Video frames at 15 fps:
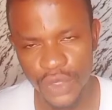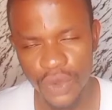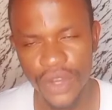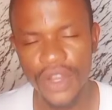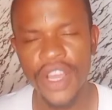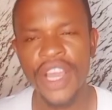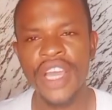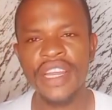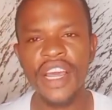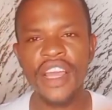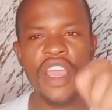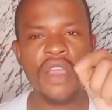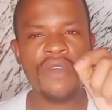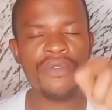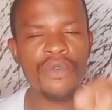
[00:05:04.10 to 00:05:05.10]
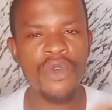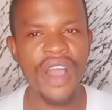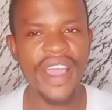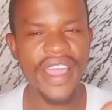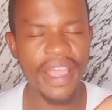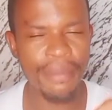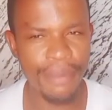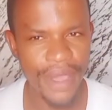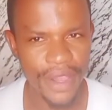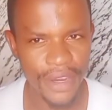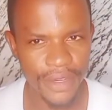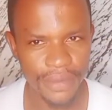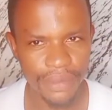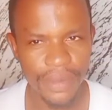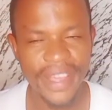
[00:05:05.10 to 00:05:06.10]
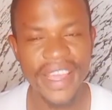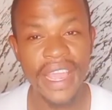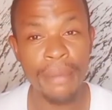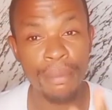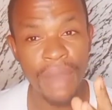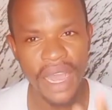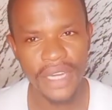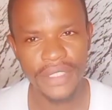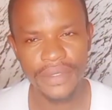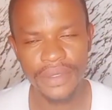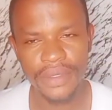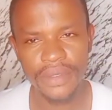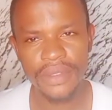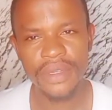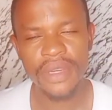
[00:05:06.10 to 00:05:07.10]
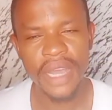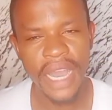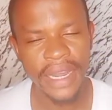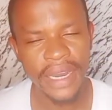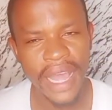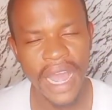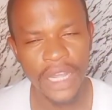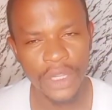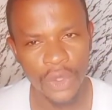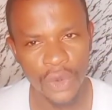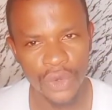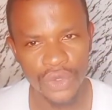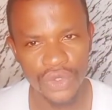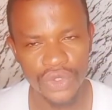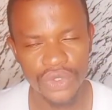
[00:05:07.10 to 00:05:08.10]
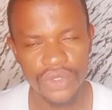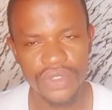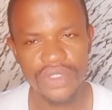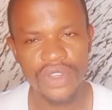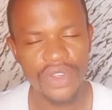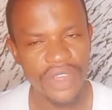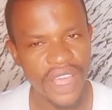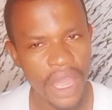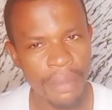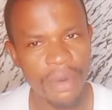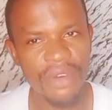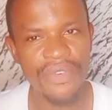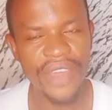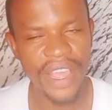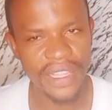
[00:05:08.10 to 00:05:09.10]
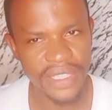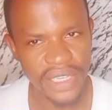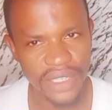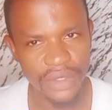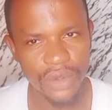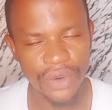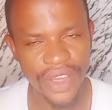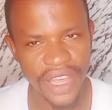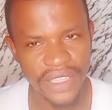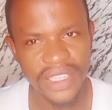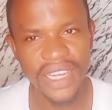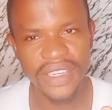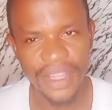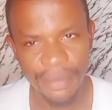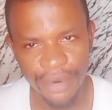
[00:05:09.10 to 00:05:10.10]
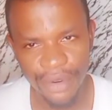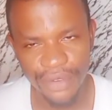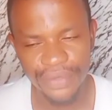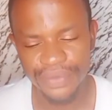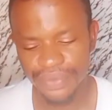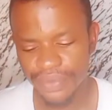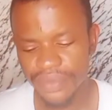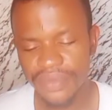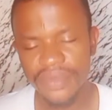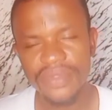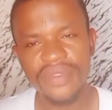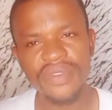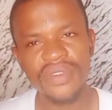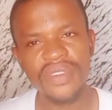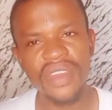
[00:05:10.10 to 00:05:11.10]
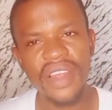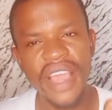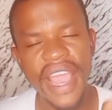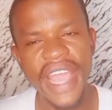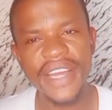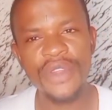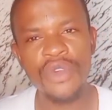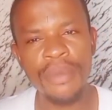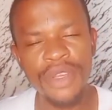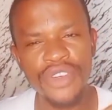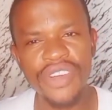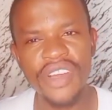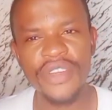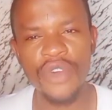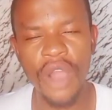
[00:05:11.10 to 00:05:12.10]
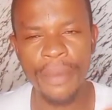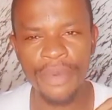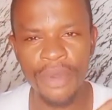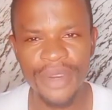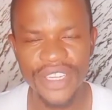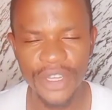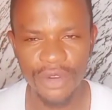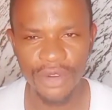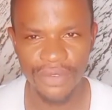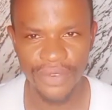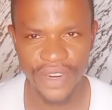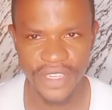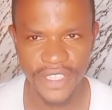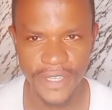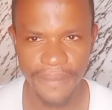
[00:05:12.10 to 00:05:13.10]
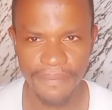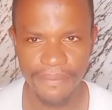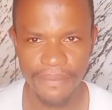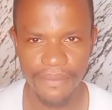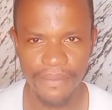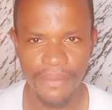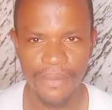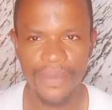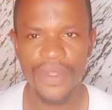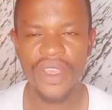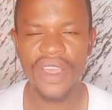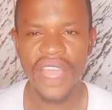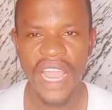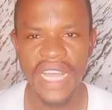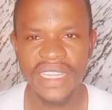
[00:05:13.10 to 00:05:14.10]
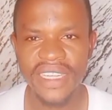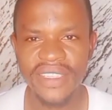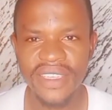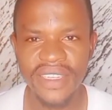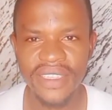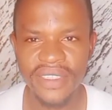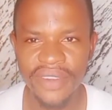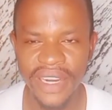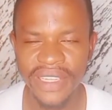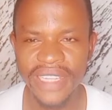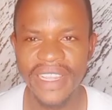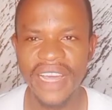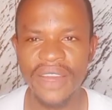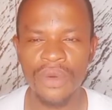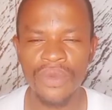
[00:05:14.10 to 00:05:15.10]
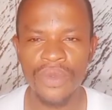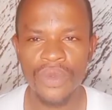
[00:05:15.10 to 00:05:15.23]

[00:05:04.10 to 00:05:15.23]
well. Now, if you are a male, a man, an adult above 18 or 18 and above, and you measure your abdominal circumference and it is greater than